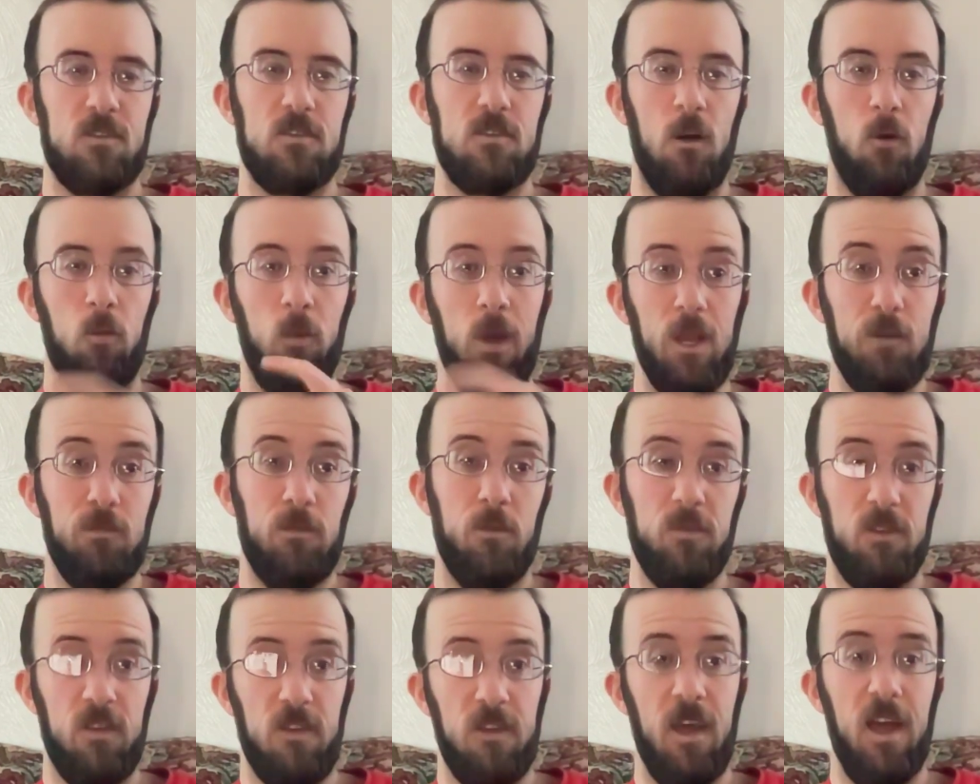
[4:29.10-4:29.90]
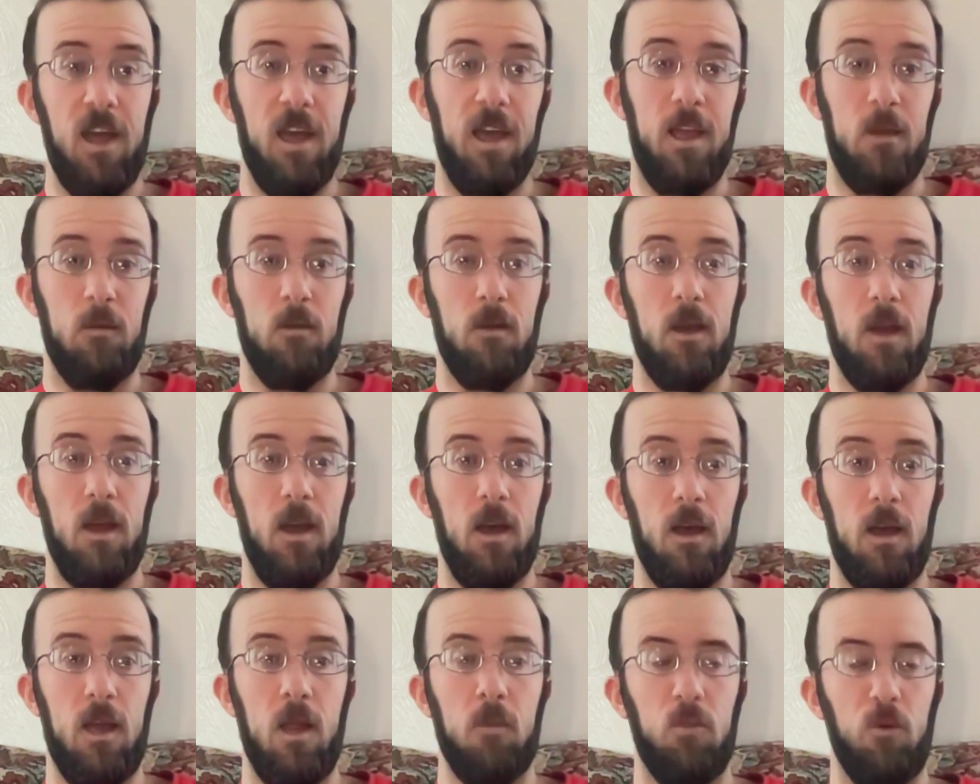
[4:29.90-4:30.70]
a week from today,
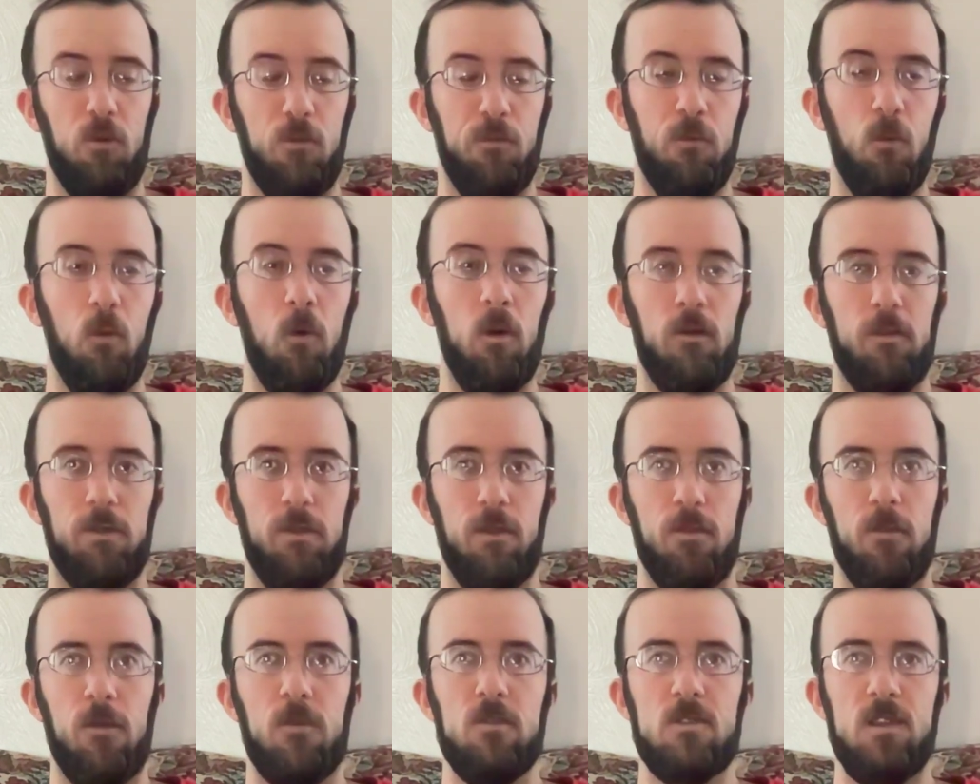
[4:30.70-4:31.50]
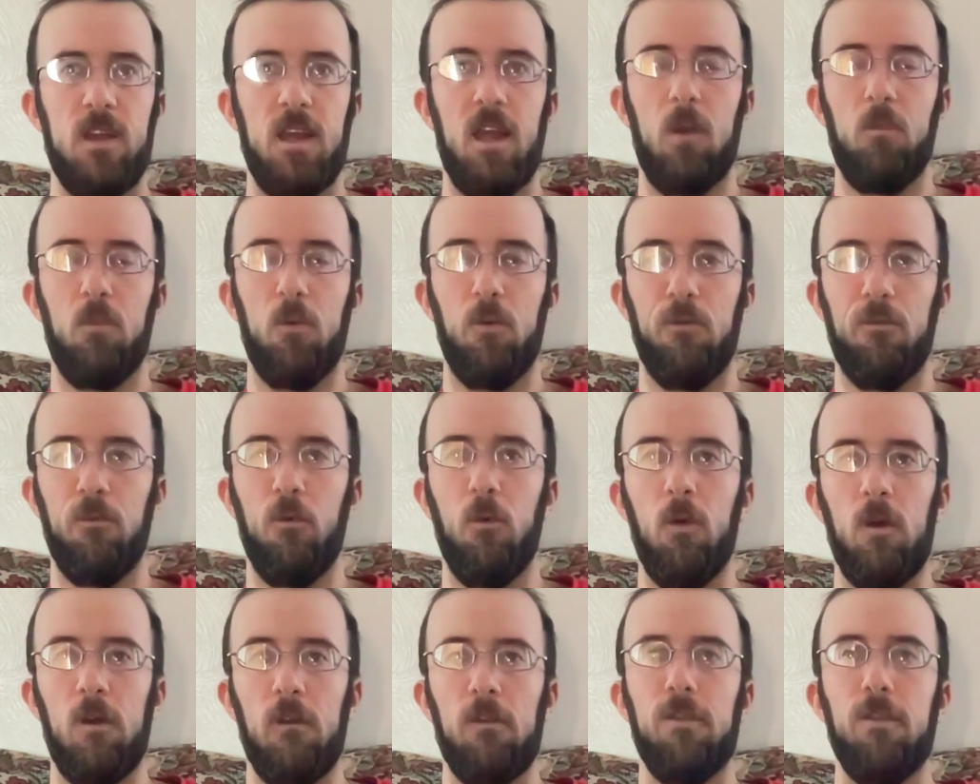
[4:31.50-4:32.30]
April 4th, Thursday, April
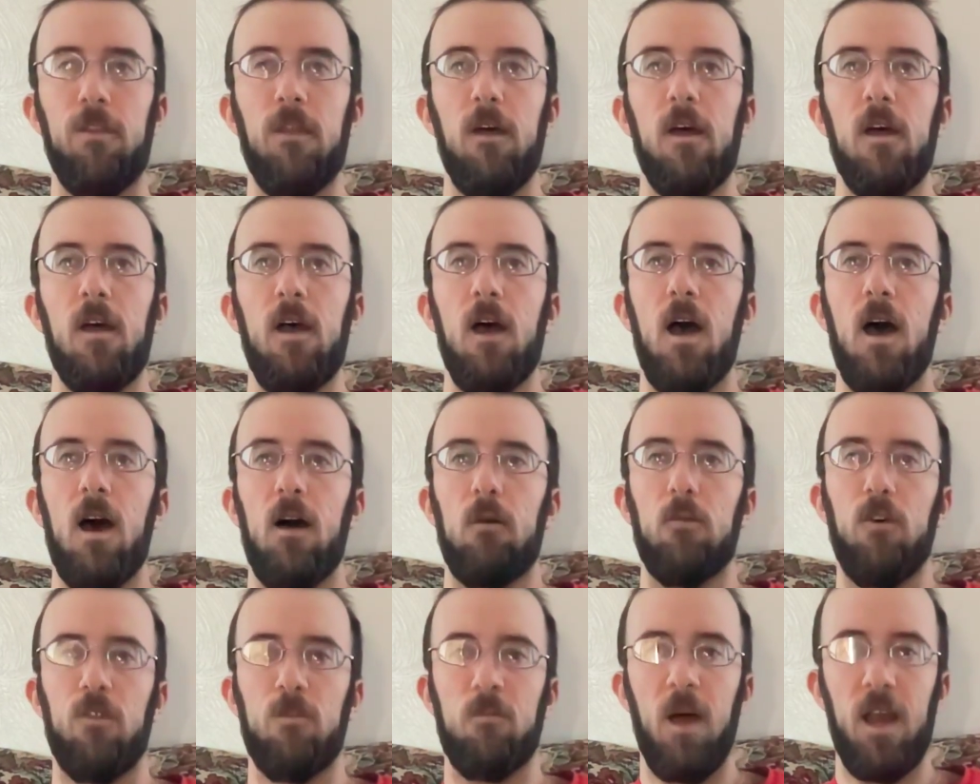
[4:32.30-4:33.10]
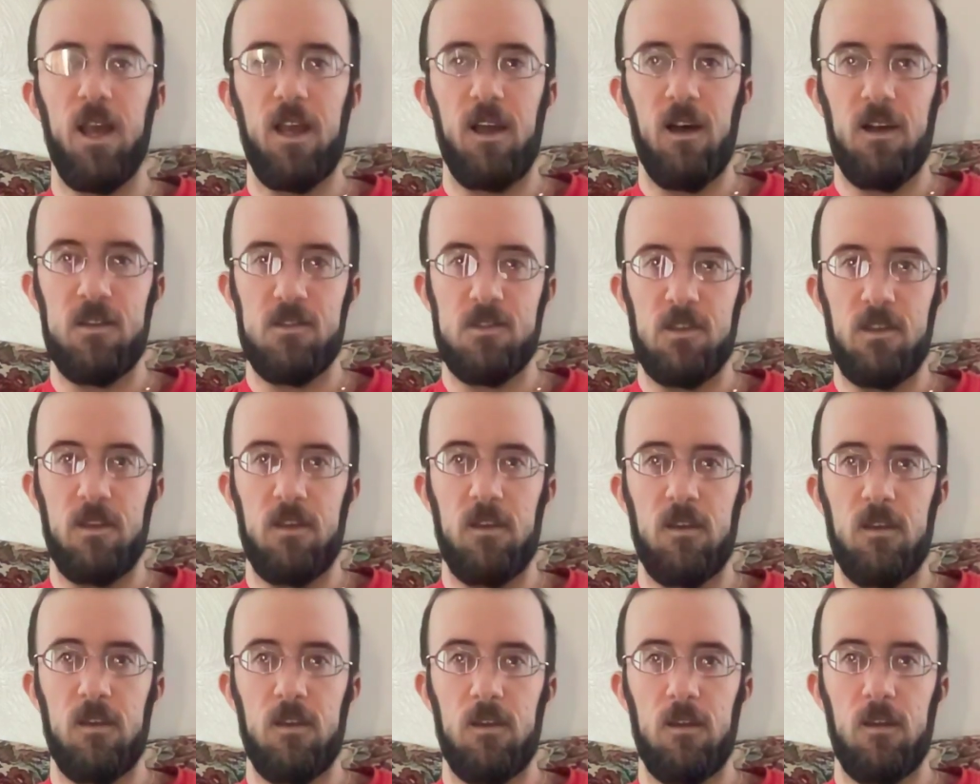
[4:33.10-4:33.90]
4th, with my
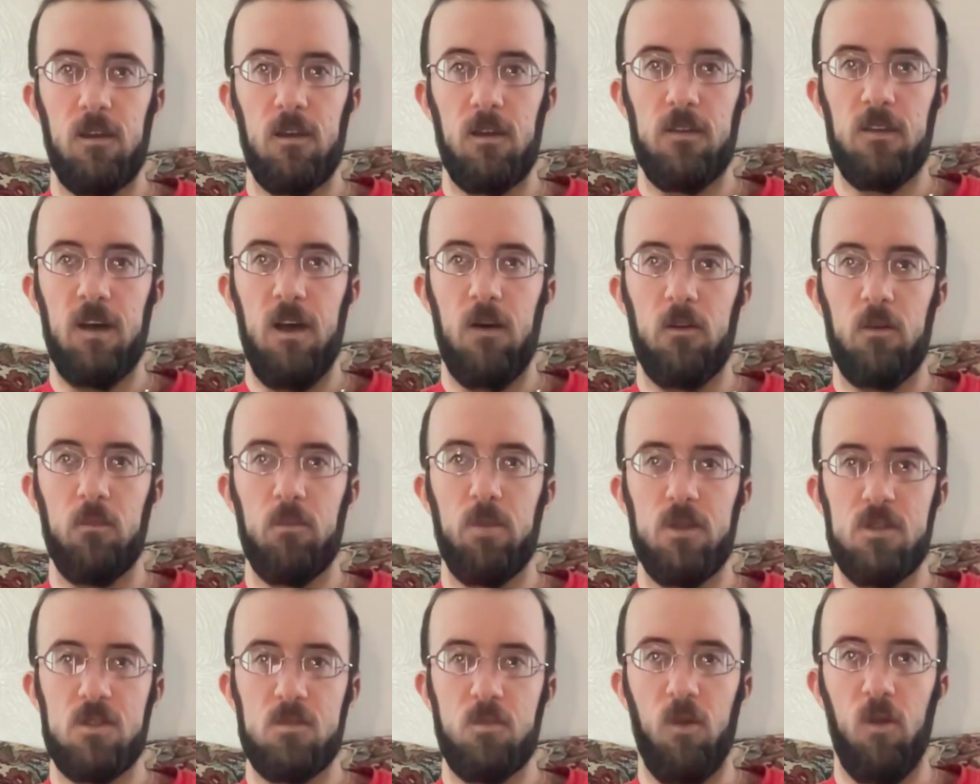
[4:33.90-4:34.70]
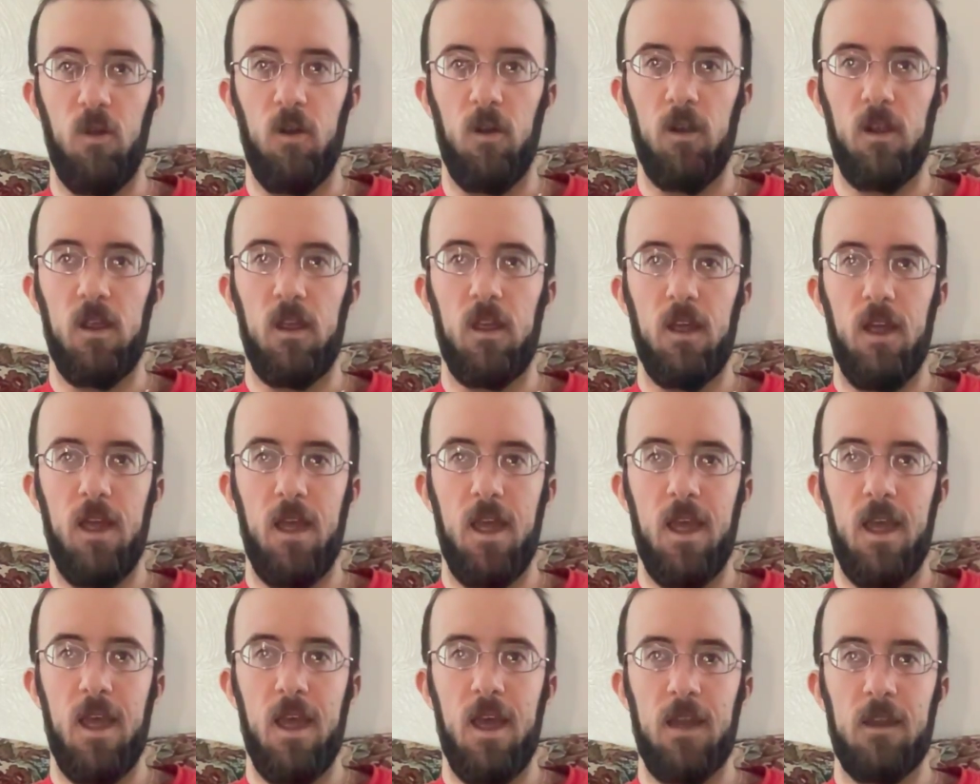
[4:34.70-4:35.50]
cousin down in Pittsburgh.
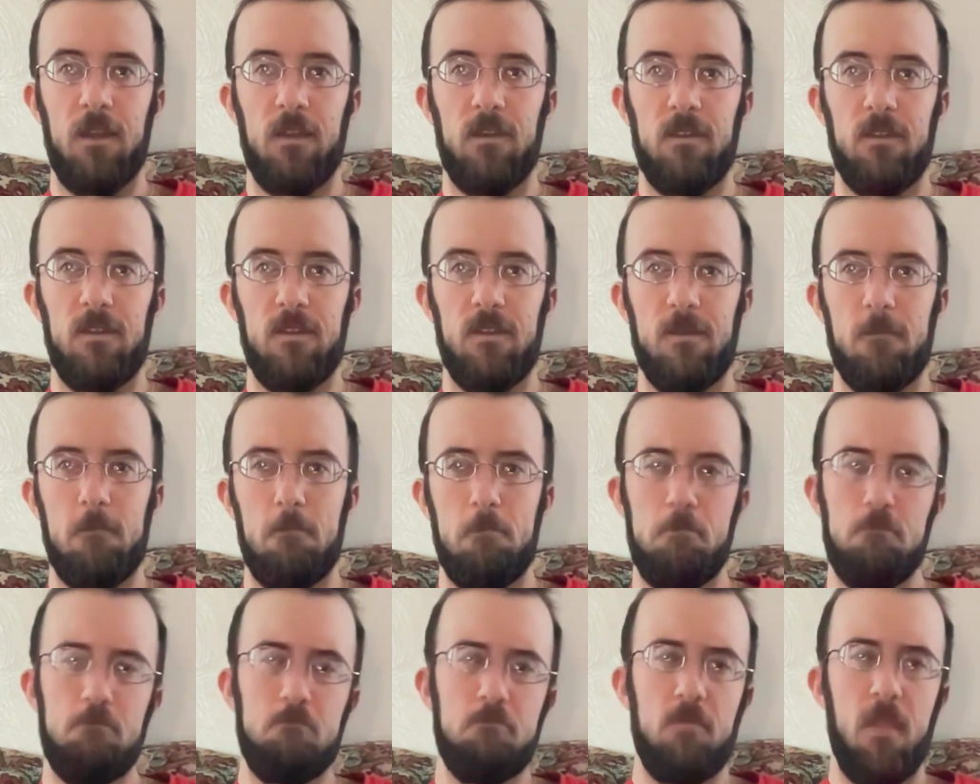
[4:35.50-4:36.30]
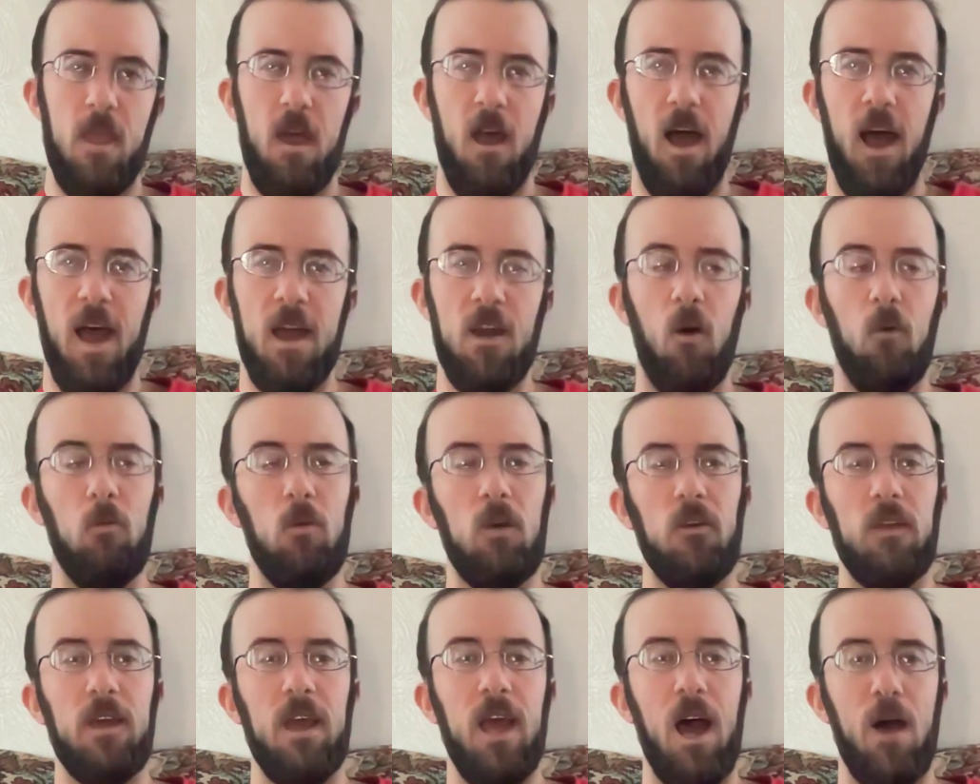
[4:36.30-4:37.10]
And I don't
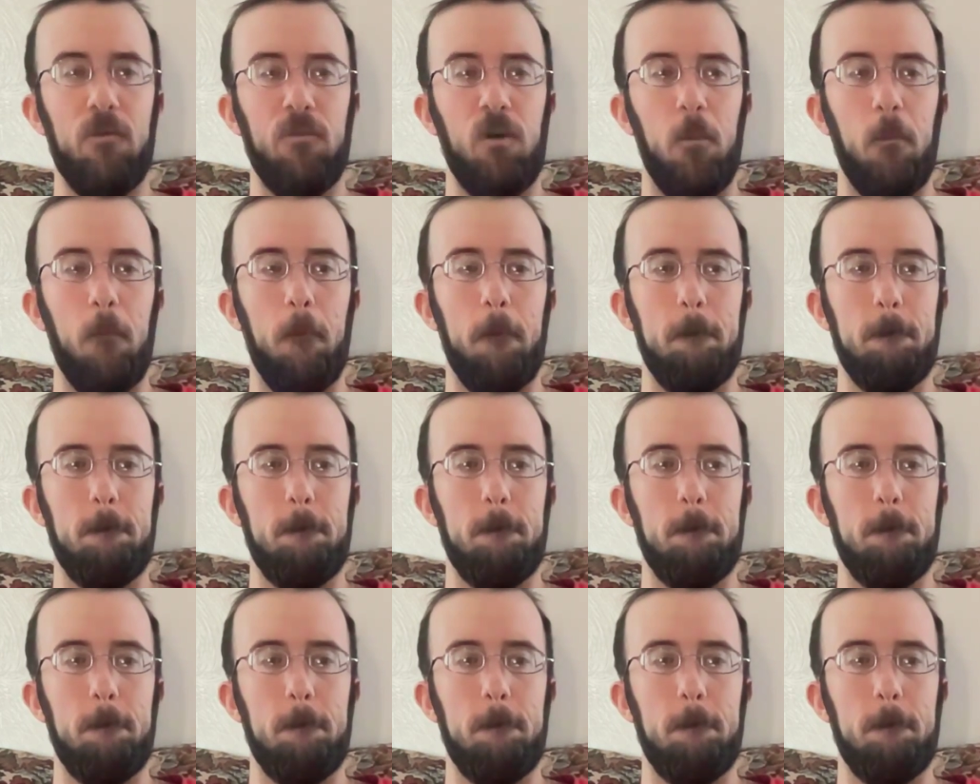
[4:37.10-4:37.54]
really have a